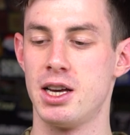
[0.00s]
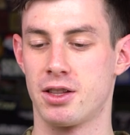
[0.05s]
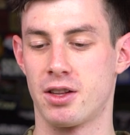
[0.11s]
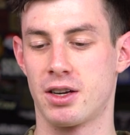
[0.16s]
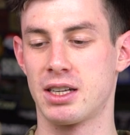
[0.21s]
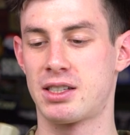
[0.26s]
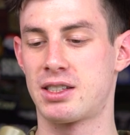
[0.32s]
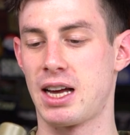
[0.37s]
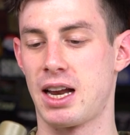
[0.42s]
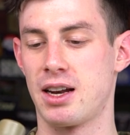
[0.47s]
Now
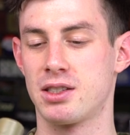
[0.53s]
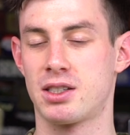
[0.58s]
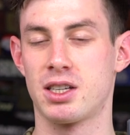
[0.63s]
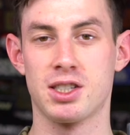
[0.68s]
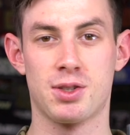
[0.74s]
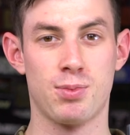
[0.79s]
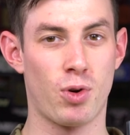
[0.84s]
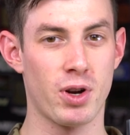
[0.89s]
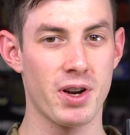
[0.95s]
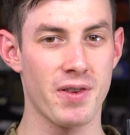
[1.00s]
this silencer
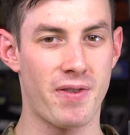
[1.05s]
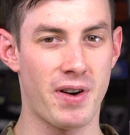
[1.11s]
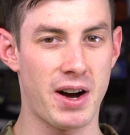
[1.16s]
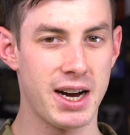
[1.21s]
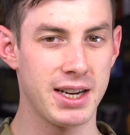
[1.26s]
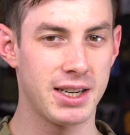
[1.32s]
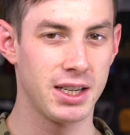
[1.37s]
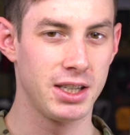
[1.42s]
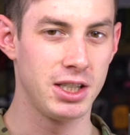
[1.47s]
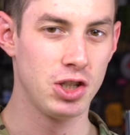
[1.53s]
is
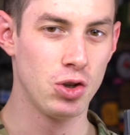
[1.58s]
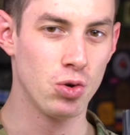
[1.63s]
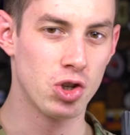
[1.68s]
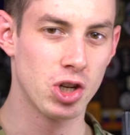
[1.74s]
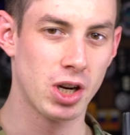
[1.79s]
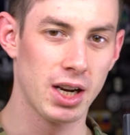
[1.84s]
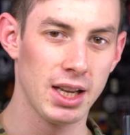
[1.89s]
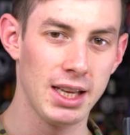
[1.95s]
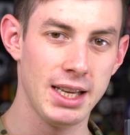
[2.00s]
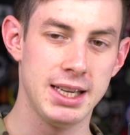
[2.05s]
modified.
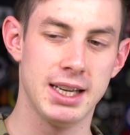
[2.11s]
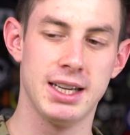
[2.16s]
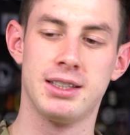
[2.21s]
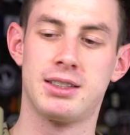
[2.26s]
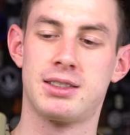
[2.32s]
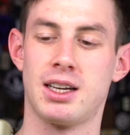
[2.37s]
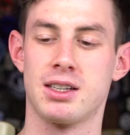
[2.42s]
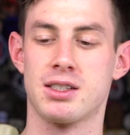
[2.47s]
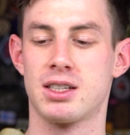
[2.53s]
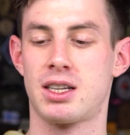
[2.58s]
Usually
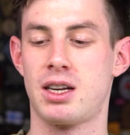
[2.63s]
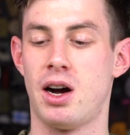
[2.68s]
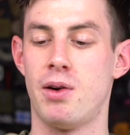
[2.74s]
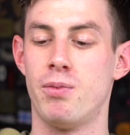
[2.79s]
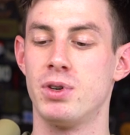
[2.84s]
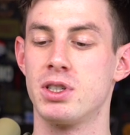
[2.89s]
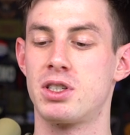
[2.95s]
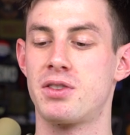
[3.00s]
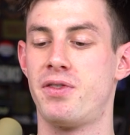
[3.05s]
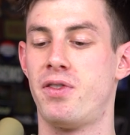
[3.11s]
it doesn't
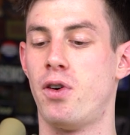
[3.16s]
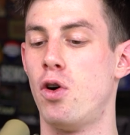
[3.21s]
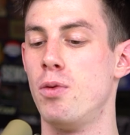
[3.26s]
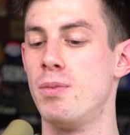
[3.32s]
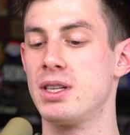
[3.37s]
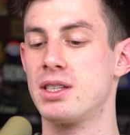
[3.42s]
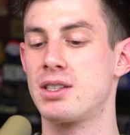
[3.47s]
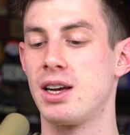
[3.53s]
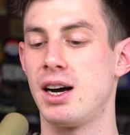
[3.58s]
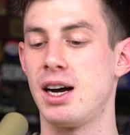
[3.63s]
come with
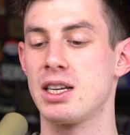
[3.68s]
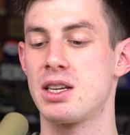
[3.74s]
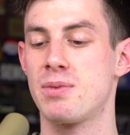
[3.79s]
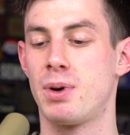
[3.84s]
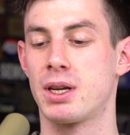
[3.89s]
foam inside,